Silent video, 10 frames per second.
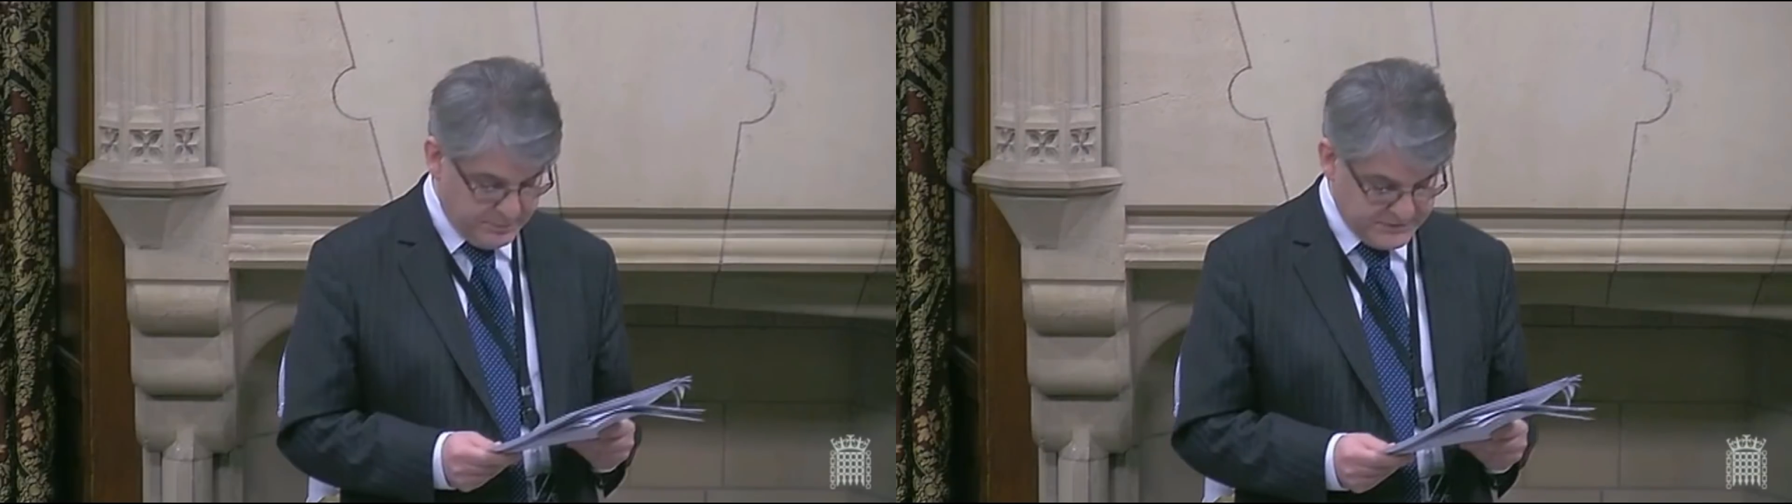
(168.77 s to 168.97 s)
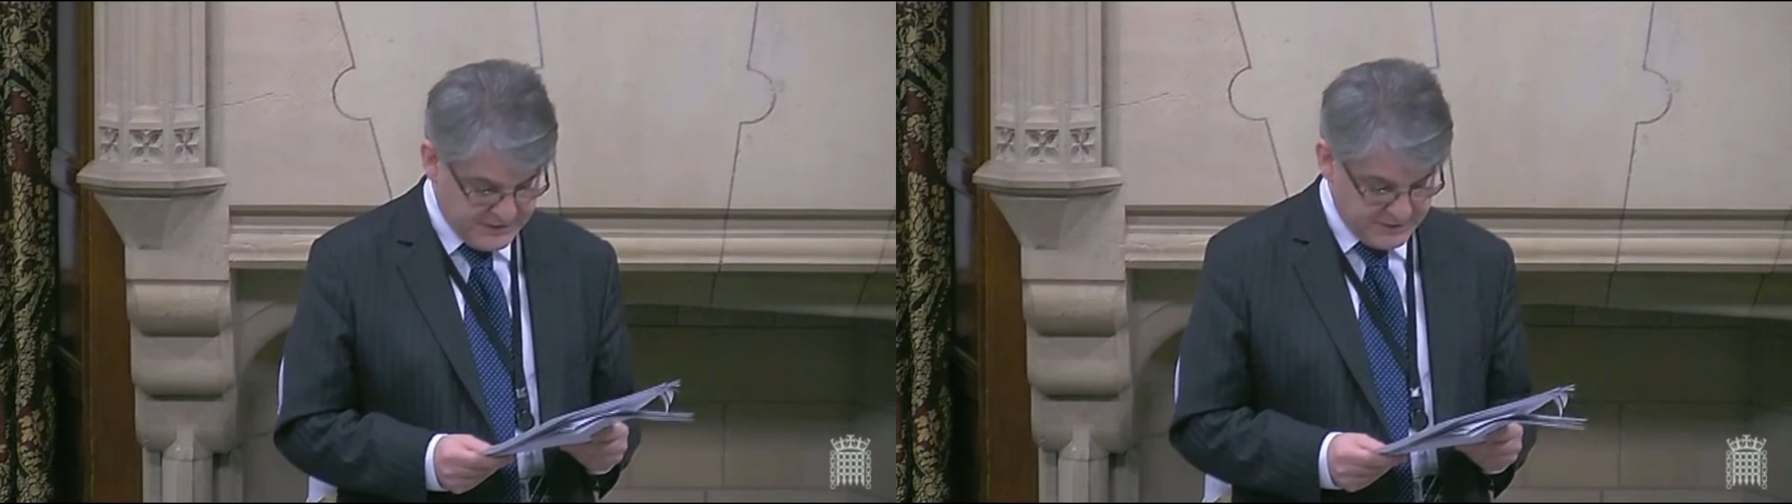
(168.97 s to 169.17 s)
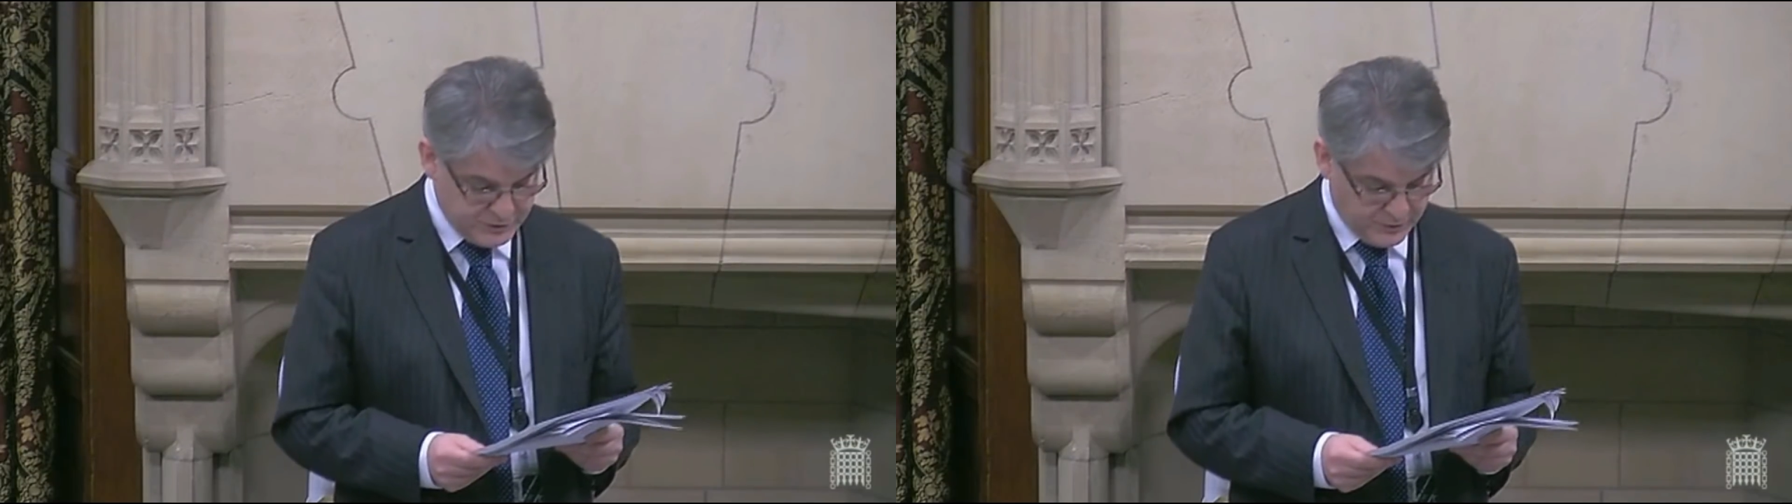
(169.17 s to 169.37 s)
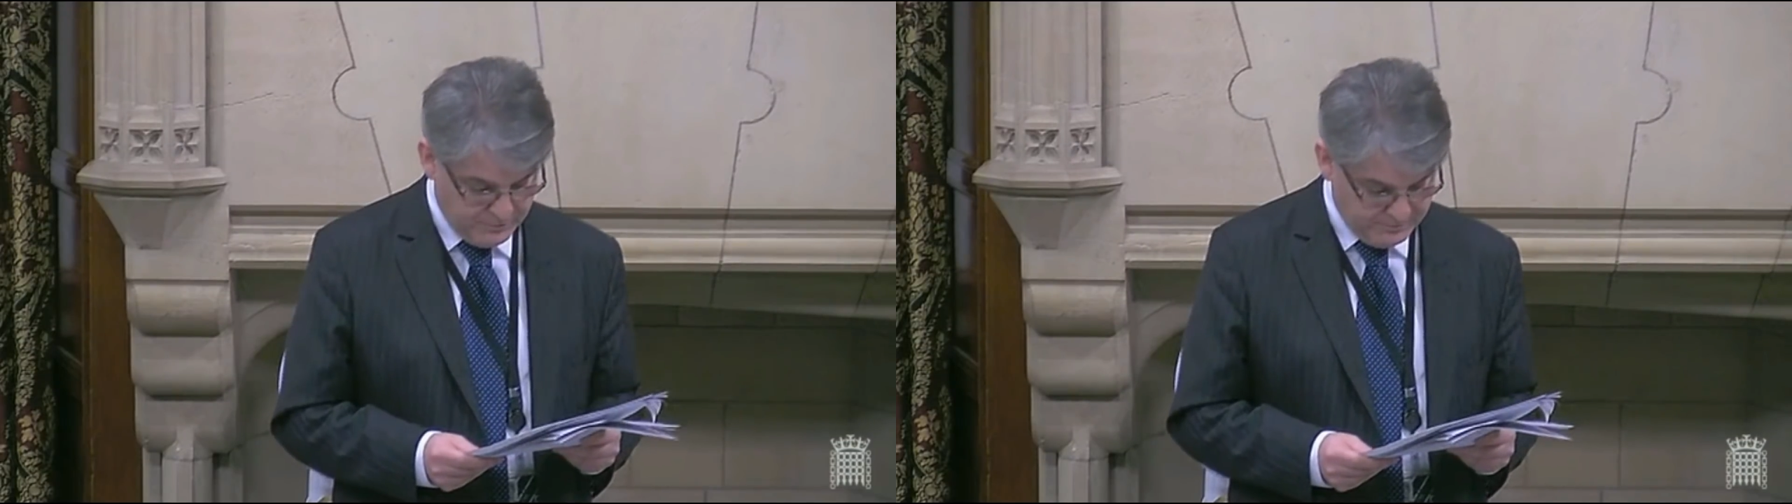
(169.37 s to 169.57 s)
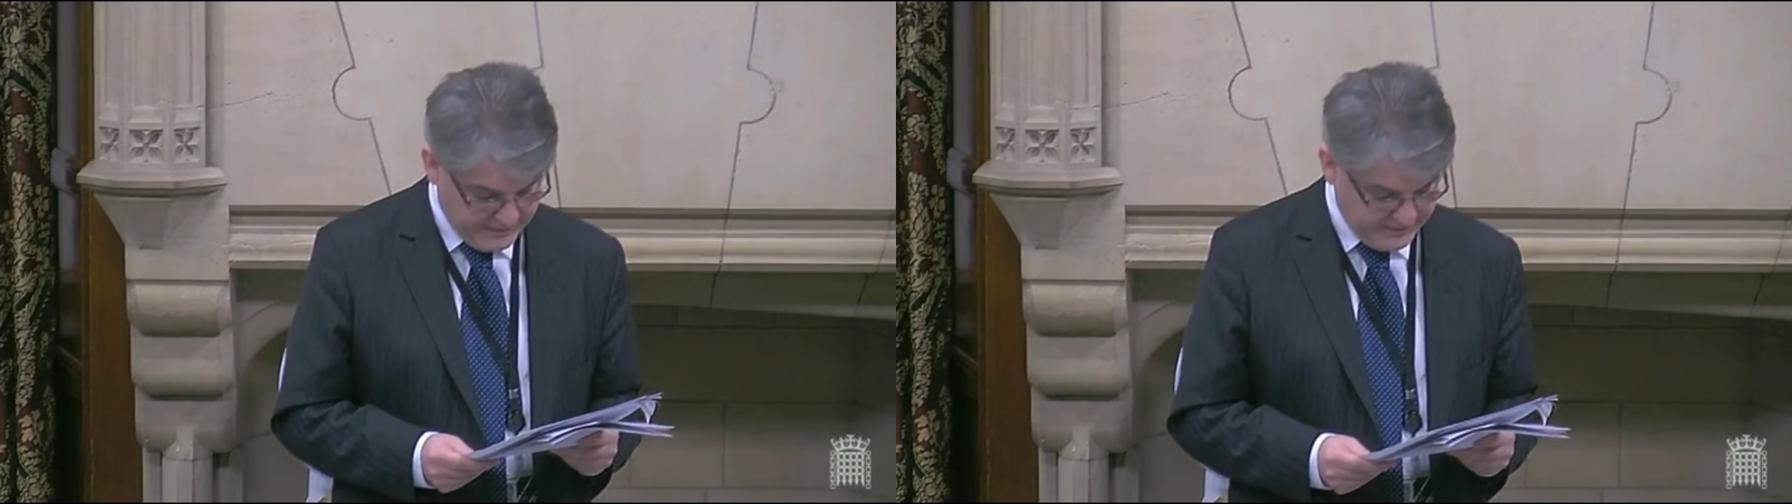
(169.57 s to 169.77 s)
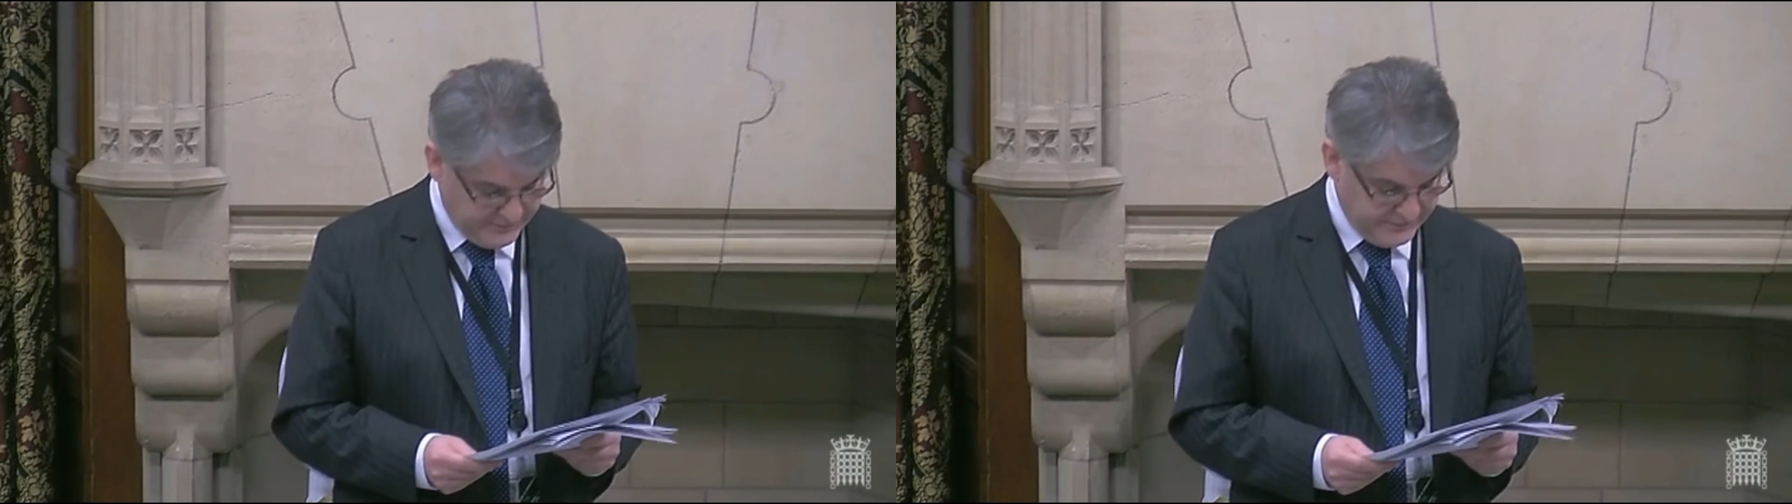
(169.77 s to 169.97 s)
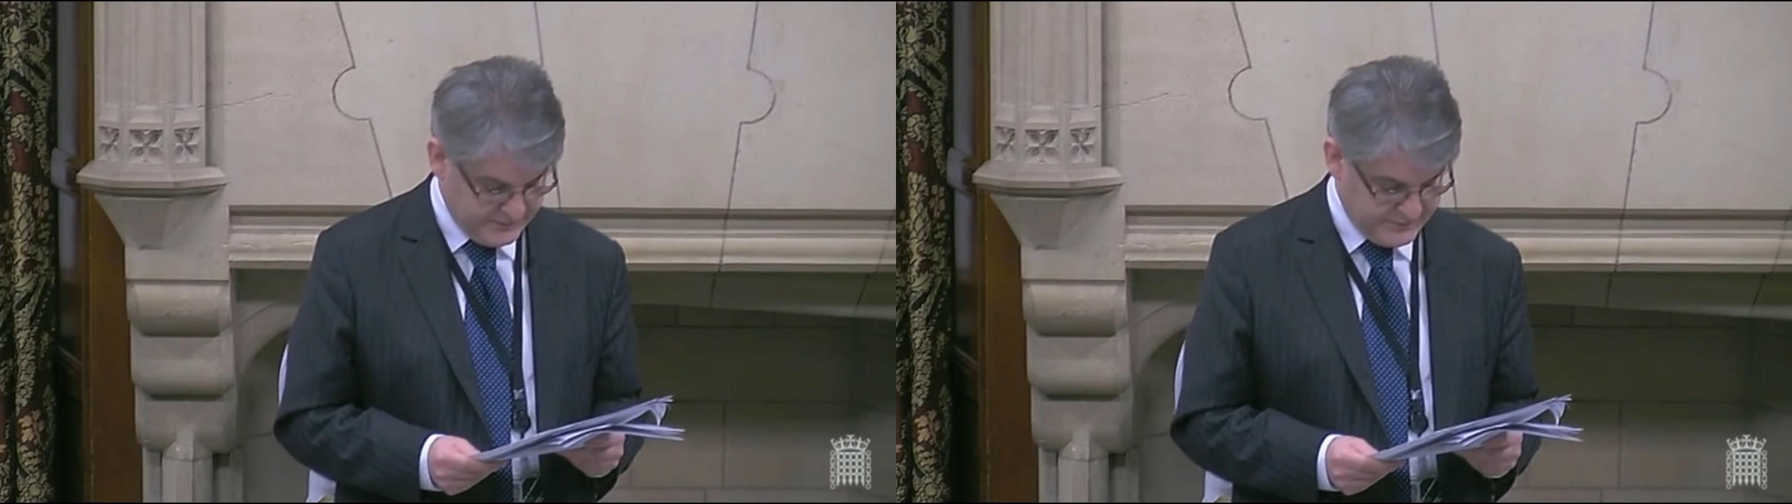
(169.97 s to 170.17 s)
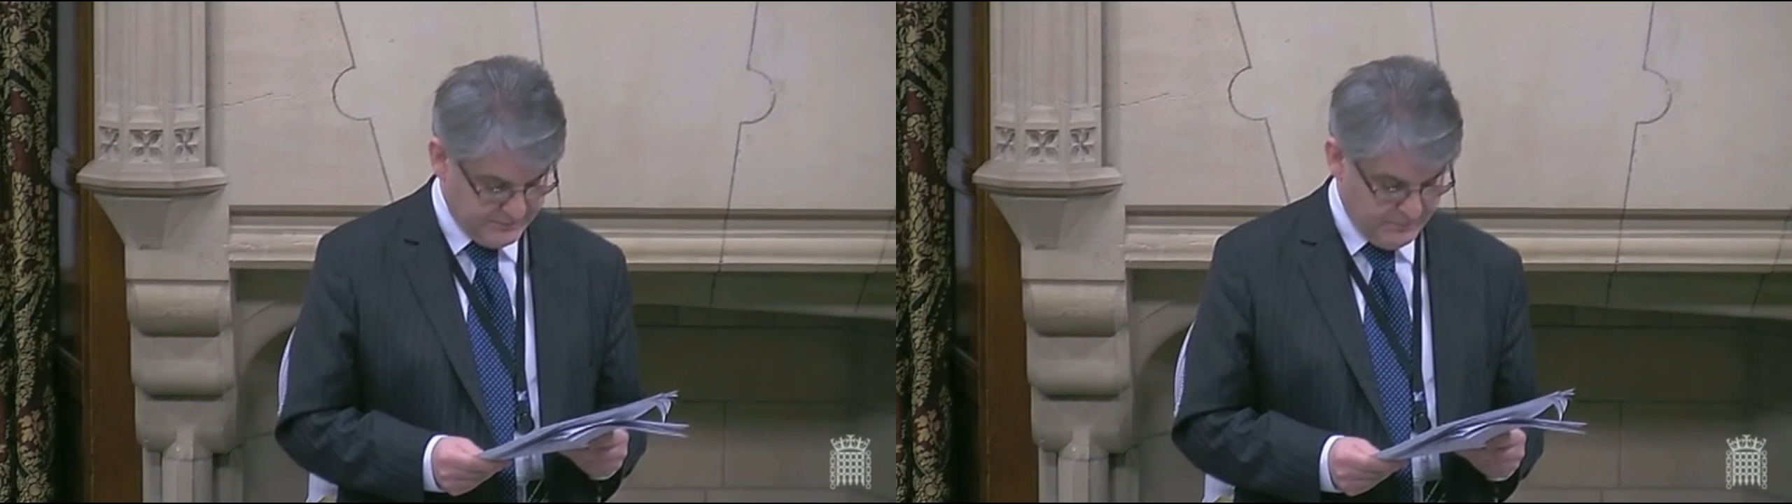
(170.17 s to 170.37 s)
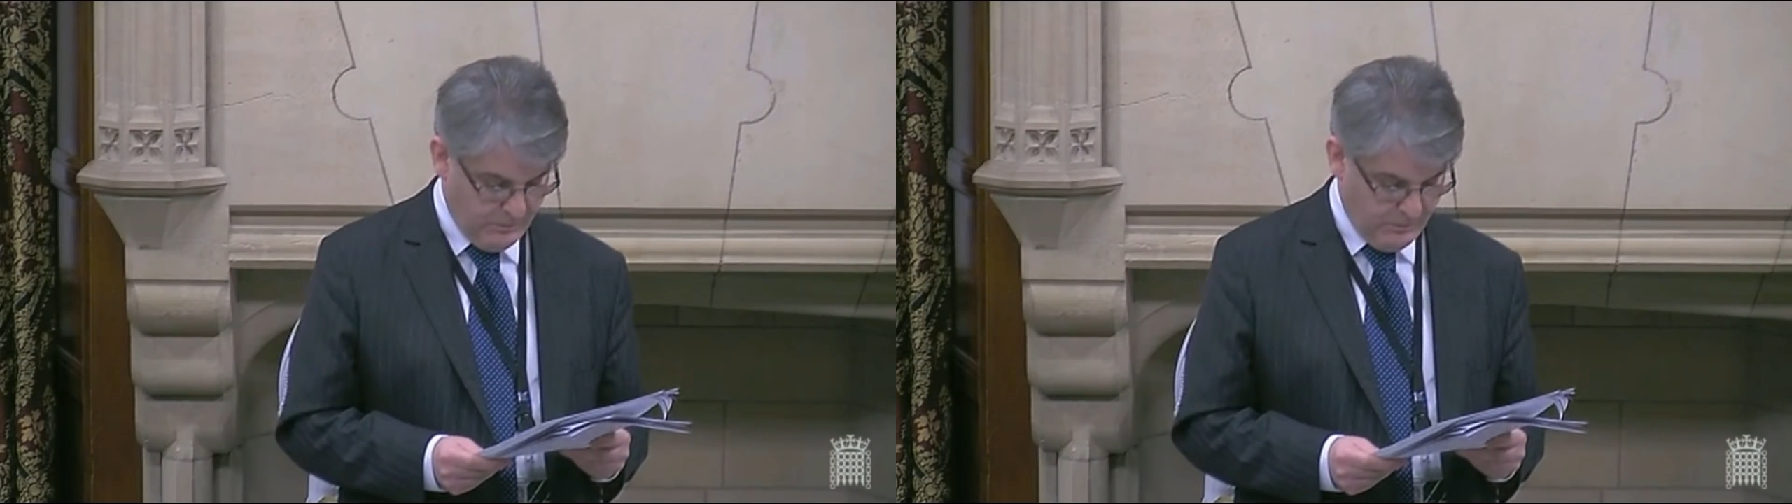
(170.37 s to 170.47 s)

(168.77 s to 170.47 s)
potential benefits.